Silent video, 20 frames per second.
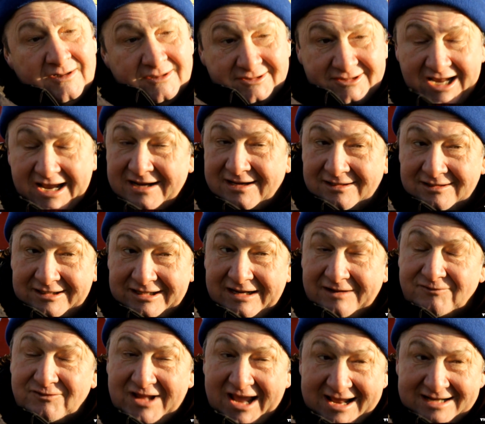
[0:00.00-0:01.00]
Secondly, if
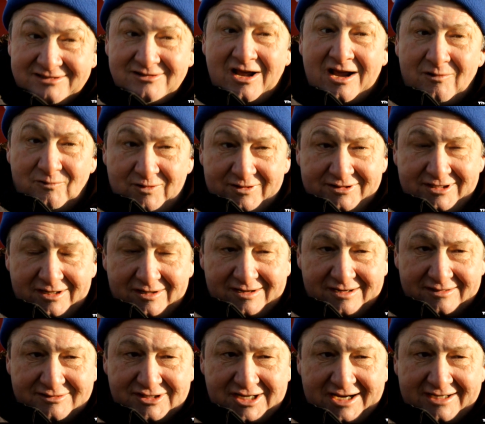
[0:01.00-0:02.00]
that's not what their
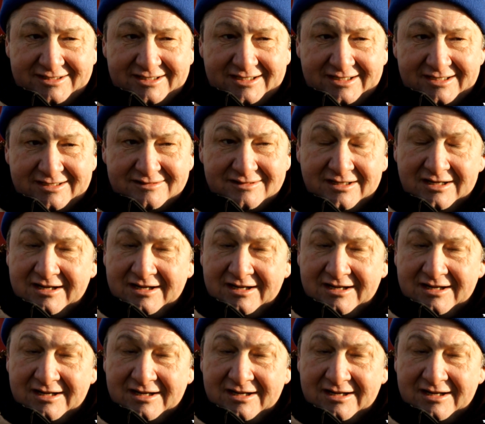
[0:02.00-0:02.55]
agenda is,